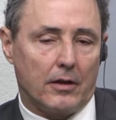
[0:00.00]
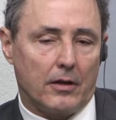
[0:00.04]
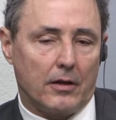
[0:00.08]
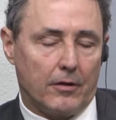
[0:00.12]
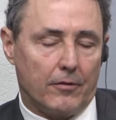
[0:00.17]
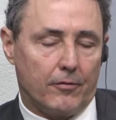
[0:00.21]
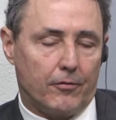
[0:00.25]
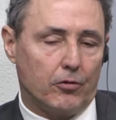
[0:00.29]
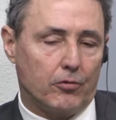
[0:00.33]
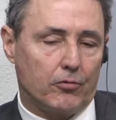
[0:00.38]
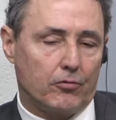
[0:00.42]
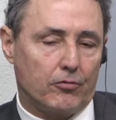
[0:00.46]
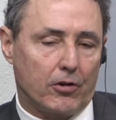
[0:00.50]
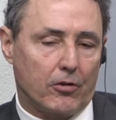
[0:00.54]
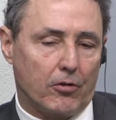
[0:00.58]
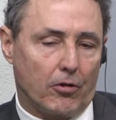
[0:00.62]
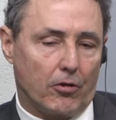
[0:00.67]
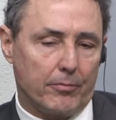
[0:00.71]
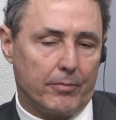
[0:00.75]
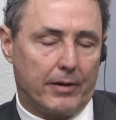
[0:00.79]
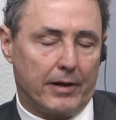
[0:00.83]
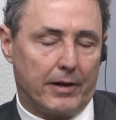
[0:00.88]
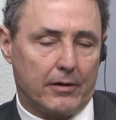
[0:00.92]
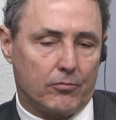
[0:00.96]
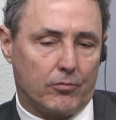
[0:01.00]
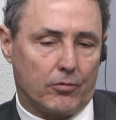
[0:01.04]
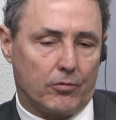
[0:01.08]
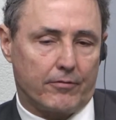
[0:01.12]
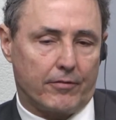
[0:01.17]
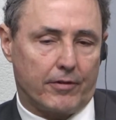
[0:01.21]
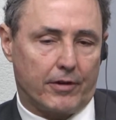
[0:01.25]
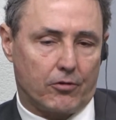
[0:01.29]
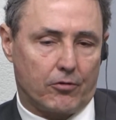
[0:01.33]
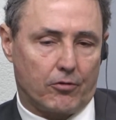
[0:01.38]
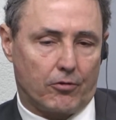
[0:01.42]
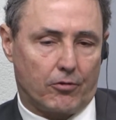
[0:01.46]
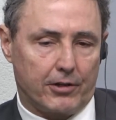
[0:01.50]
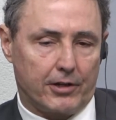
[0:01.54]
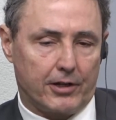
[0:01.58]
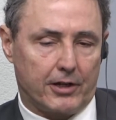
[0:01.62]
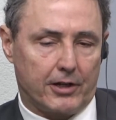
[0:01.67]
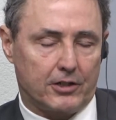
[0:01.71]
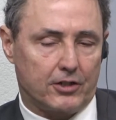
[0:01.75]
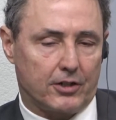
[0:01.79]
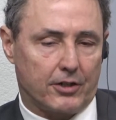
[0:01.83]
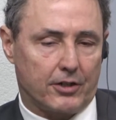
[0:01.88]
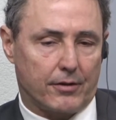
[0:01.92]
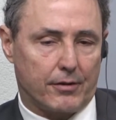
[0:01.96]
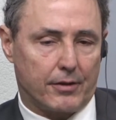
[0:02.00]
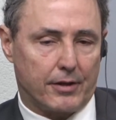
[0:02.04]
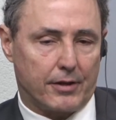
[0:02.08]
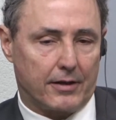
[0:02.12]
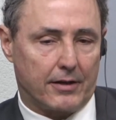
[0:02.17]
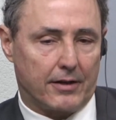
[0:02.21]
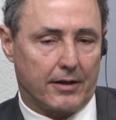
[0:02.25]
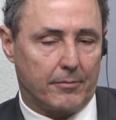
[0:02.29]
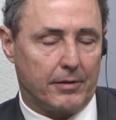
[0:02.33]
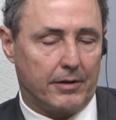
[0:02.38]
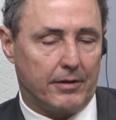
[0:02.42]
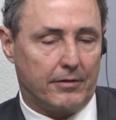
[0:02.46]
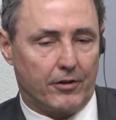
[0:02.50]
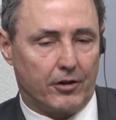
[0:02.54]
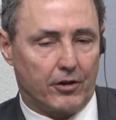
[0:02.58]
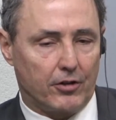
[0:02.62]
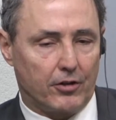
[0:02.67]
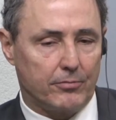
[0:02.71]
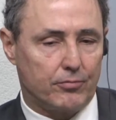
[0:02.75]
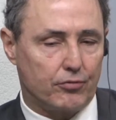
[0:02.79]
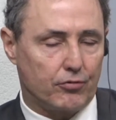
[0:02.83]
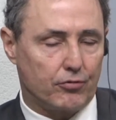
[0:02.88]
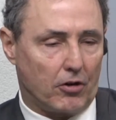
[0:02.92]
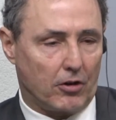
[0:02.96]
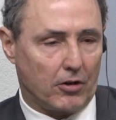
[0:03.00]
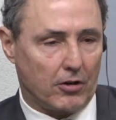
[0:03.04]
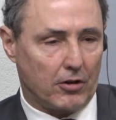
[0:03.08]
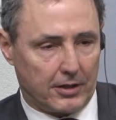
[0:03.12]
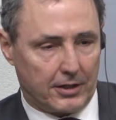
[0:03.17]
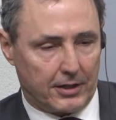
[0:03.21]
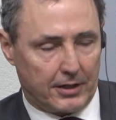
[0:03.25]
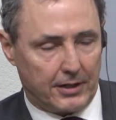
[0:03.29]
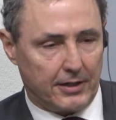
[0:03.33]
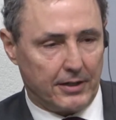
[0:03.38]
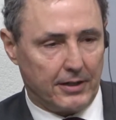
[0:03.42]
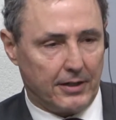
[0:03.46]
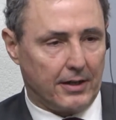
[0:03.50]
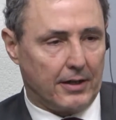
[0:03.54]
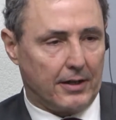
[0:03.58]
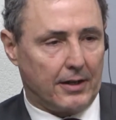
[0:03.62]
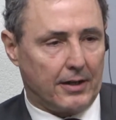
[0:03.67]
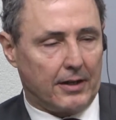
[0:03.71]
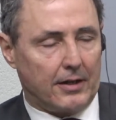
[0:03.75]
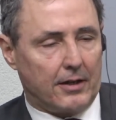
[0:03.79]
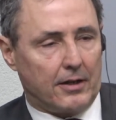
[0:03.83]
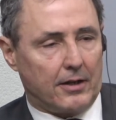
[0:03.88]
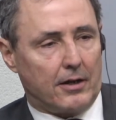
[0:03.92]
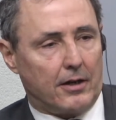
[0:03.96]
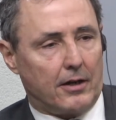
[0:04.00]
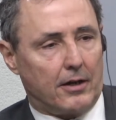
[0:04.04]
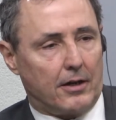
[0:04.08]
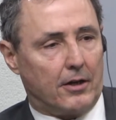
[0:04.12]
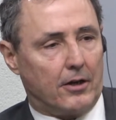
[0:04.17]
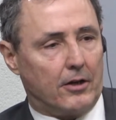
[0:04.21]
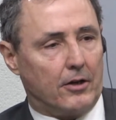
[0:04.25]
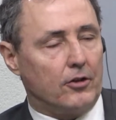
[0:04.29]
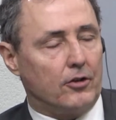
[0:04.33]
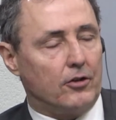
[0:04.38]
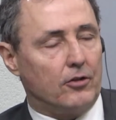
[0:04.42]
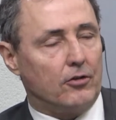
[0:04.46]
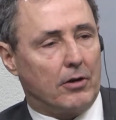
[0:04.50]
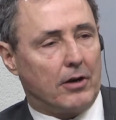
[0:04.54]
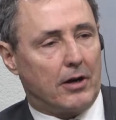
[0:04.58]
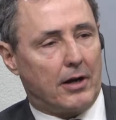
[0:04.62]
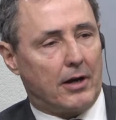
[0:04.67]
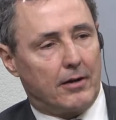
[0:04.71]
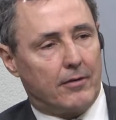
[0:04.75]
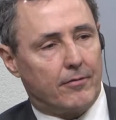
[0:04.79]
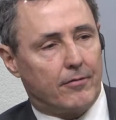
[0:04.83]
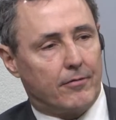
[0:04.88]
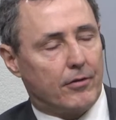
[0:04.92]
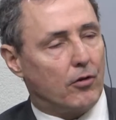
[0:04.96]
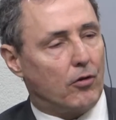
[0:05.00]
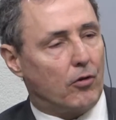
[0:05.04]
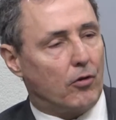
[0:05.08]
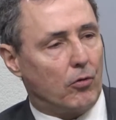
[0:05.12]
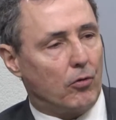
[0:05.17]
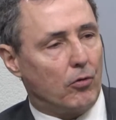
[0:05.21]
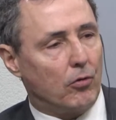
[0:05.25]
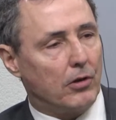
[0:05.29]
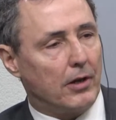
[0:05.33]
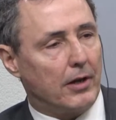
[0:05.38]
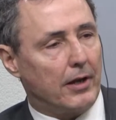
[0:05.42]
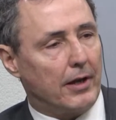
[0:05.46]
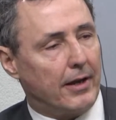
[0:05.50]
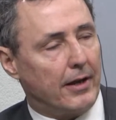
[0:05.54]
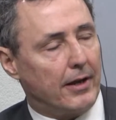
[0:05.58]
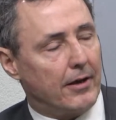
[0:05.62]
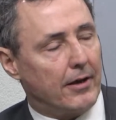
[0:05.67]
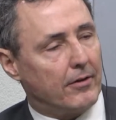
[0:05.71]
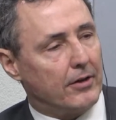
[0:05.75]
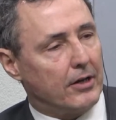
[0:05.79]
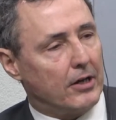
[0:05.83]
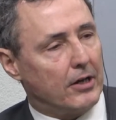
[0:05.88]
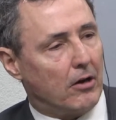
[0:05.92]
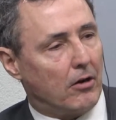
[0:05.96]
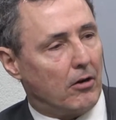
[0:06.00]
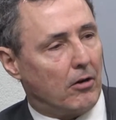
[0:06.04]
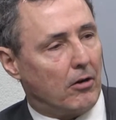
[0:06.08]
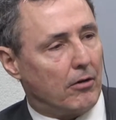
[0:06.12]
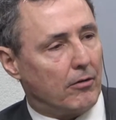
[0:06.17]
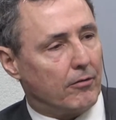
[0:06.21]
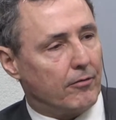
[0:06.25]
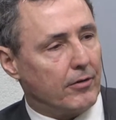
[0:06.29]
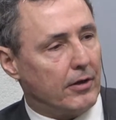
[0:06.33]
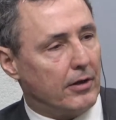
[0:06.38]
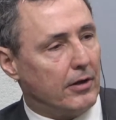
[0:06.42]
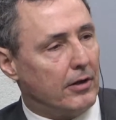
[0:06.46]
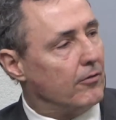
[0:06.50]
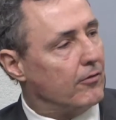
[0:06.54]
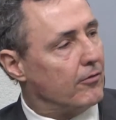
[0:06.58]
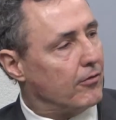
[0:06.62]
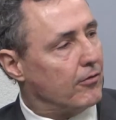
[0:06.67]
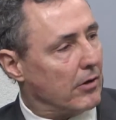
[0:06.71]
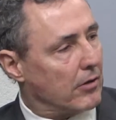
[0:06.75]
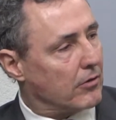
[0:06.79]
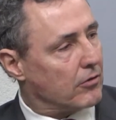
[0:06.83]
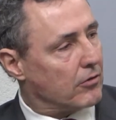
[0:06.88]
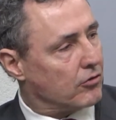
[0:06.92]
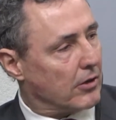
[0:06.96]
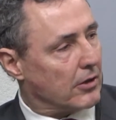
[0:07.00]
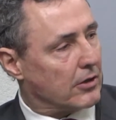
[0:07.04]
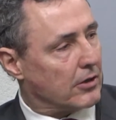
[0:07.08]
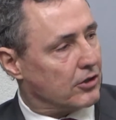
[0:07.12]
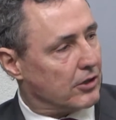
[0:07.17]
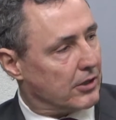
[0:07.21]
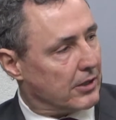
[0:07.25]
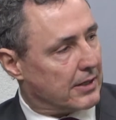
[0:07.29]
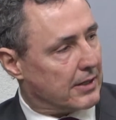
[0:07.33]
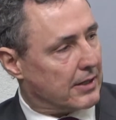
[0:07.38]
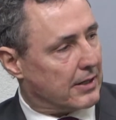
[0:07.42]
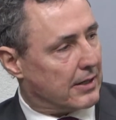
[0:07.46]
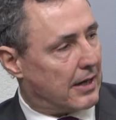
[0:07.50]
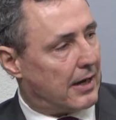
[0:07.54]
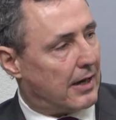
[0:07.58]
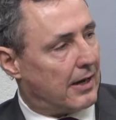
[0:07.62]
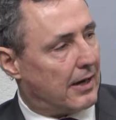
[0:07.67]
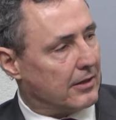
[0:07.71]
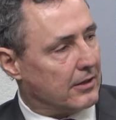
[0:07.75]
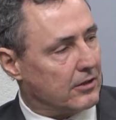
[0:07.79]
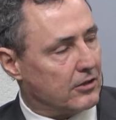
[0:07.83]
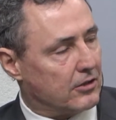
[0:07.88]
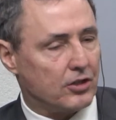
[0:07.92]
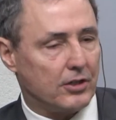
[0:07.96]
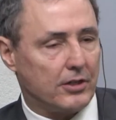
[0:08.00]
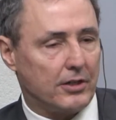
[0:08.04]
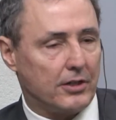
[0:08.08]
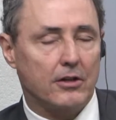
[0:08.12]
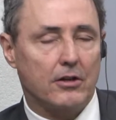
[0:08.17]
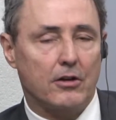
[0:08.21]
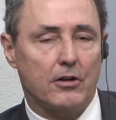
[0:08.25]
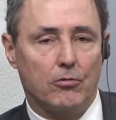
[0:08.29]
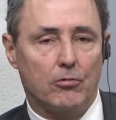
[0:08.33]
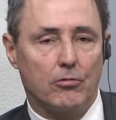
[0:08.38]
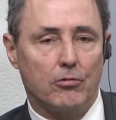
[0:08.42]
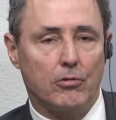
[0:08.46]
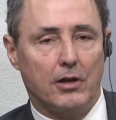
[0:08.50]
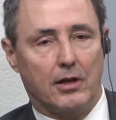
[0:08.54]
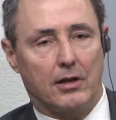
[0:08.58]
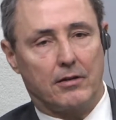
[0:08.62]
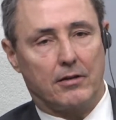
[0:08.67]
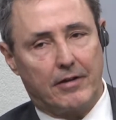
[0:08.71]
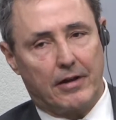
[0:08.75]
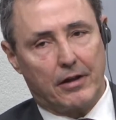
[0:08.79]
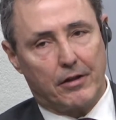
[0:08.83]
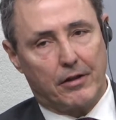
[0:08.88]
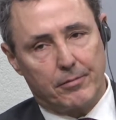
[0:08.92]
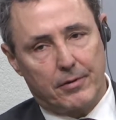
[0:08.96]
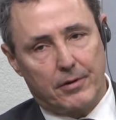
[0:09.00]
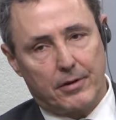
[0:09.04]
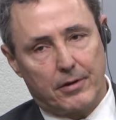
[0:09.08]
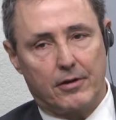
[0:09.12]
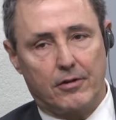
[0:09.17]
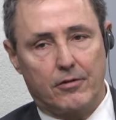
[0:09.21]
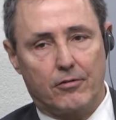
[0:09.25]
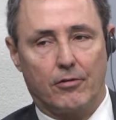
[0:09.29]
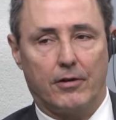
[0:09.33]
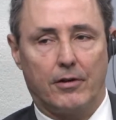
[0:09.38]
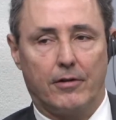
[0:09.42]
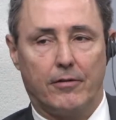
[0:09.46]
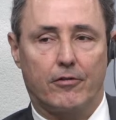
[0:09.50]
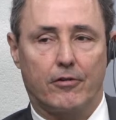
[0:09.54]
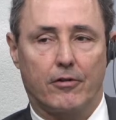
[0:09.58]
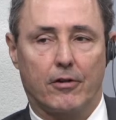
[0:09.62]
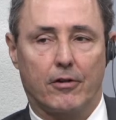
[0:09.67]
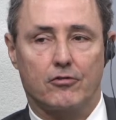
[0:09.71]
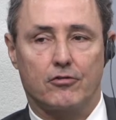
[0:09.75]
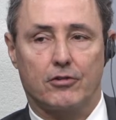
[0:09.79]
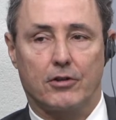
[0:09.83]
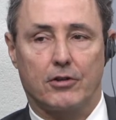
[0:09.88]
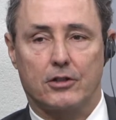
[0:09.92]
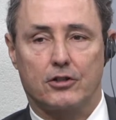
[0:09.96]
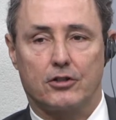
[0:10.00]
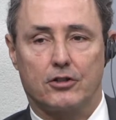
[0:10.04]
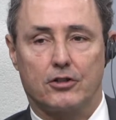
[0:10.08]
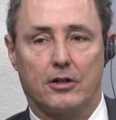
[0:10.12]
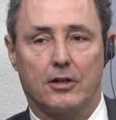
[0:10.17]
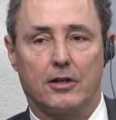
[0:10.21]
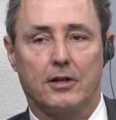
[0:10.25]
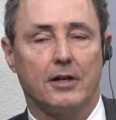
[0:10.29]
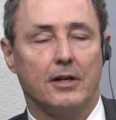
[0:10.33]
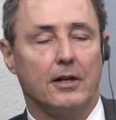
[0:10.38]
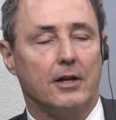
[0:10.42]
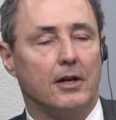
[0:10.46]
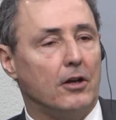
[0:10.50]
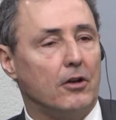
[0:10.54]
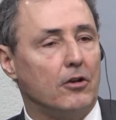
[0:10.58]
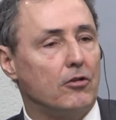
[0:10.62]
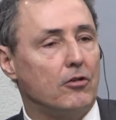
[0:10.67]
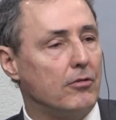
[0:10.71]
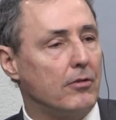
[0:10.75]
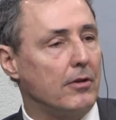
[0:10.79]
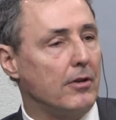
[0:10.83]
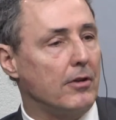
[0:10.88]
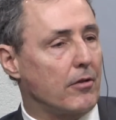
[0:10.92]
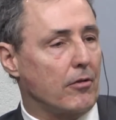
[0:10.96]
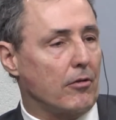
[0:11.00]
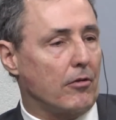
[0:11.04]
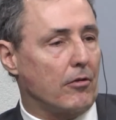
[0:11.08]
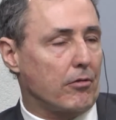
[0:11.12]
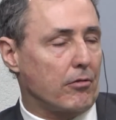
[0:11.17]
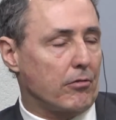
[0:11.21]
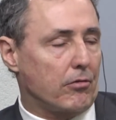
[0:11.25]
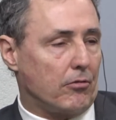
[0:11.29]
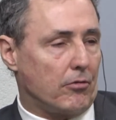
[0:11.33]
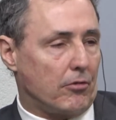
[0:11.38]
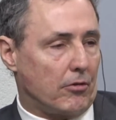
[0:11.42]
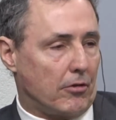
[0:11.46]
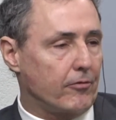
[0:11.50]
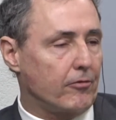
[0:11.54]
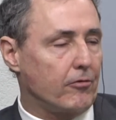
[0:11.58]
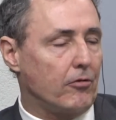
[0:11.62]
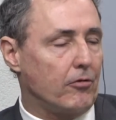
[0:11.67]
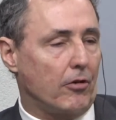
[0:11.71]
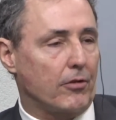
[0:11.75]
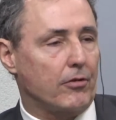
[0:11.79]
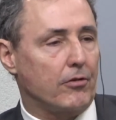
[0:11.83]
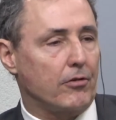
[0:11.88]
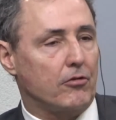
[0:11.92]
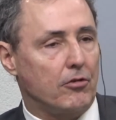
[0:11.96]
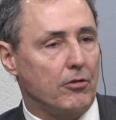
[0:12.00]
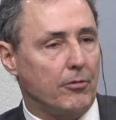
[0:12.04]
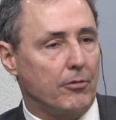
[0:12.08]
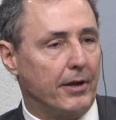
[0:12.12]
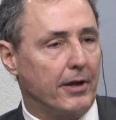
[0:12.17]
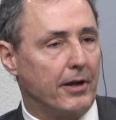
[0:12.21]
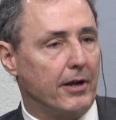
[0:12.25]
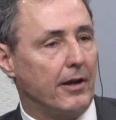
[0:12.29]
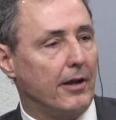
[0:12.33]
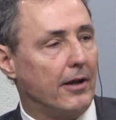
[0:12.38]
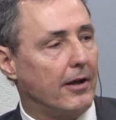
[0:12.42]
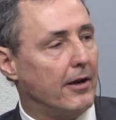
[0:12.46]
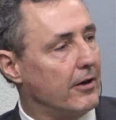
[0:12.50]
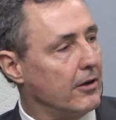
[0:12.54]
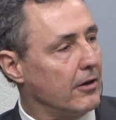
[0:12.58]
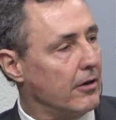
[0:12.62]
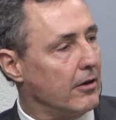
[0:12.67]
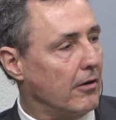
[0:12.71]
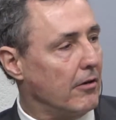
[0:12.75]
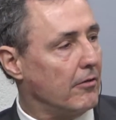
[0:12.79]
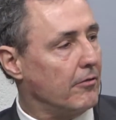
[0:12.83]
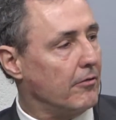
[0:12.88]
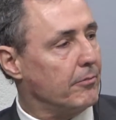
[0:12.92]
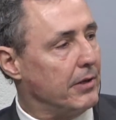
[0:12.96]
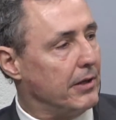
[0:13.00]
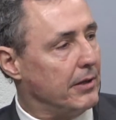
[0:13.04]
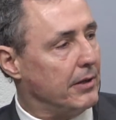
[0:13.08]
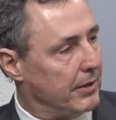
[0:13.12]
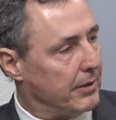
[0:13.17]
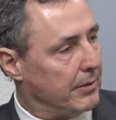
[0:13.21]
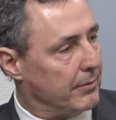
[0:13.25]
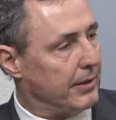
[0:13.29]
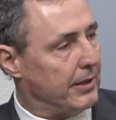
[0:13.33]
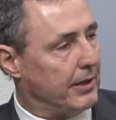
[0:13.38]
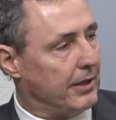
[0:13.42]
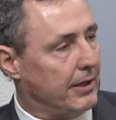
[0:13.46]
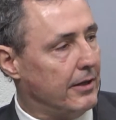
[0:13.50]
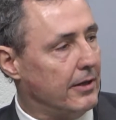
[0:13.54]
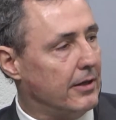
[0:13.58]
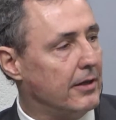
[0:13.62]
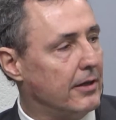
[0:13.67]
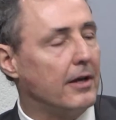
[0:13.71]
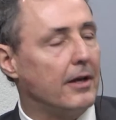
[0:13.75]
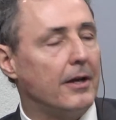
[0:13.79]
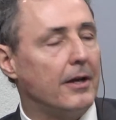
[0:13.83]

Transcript: If you recall back what Viktoriia just said, I mean, very broadly, you have the whole area of infrastructure at large, including investments into infrastructure. That's also, of course, a typical area of PPP.